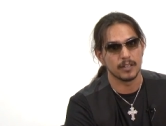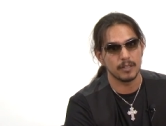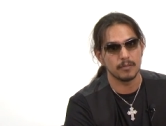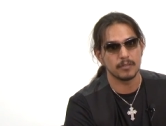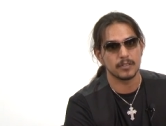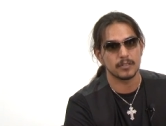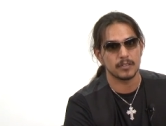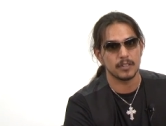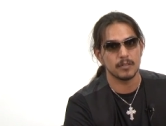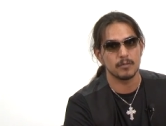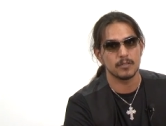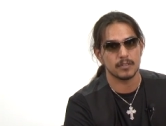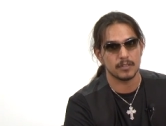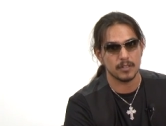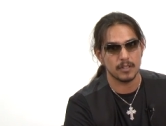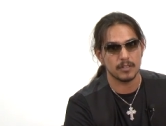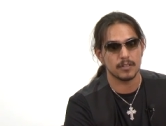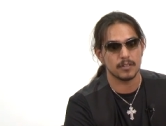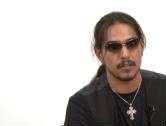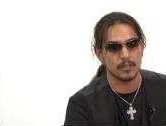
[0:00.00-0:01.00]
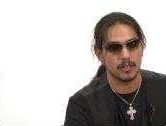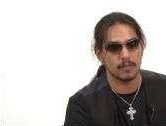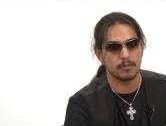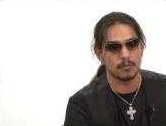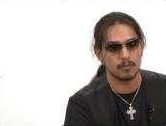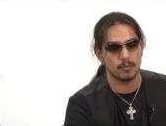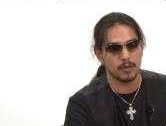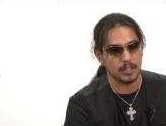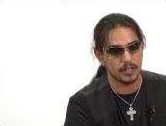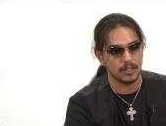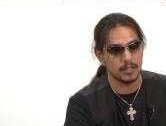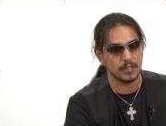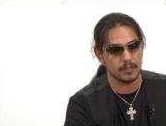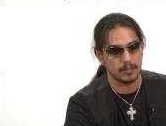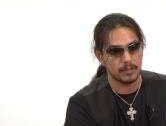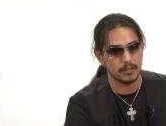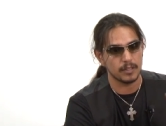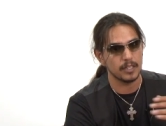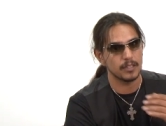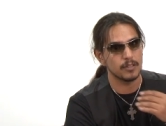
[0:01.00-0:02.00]
He was he was under a, where you,
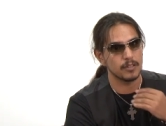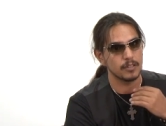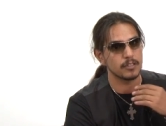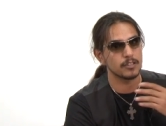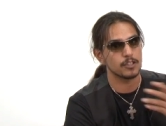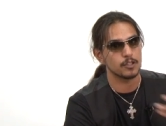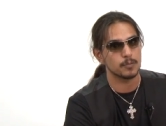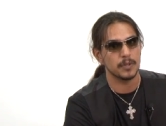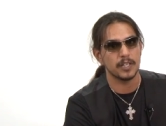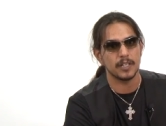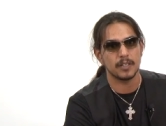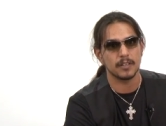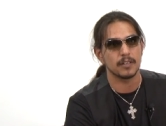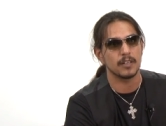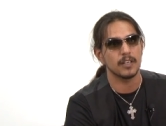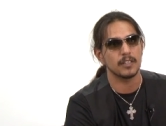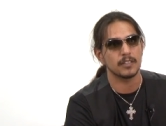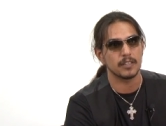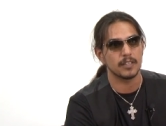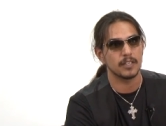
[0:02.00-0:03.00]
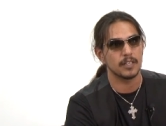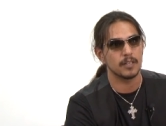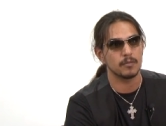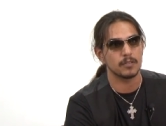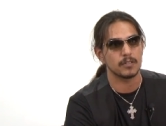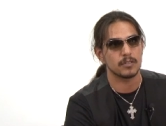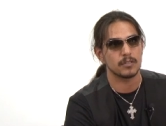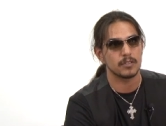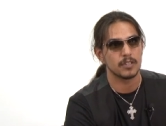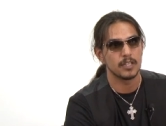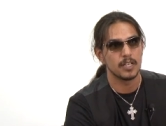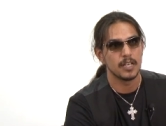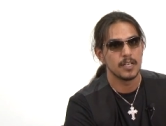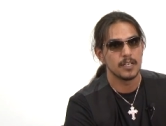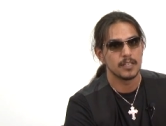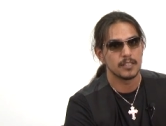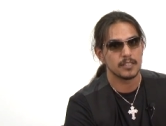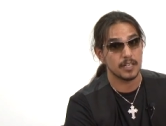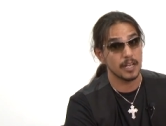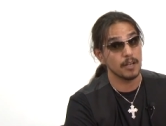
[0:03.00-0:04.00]
he couldn't speak or nothing, and it was
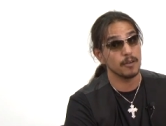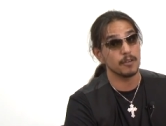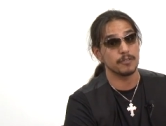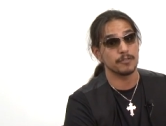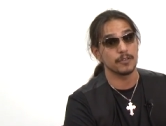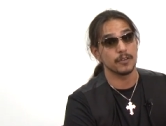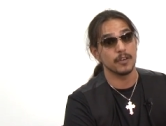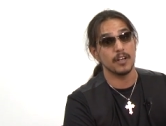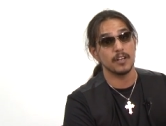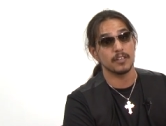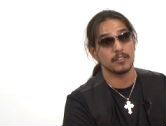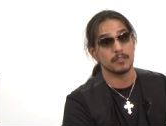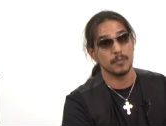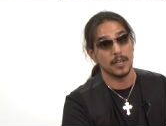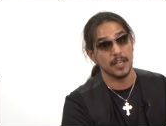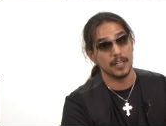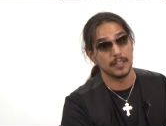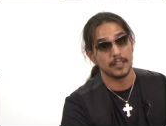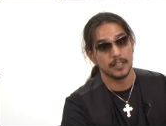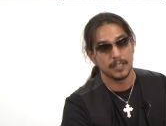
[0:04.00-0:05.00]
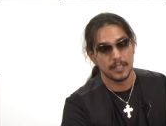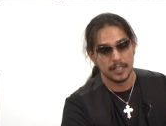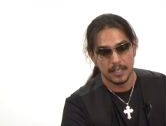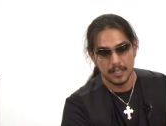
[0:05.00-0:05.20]
scary for us, man,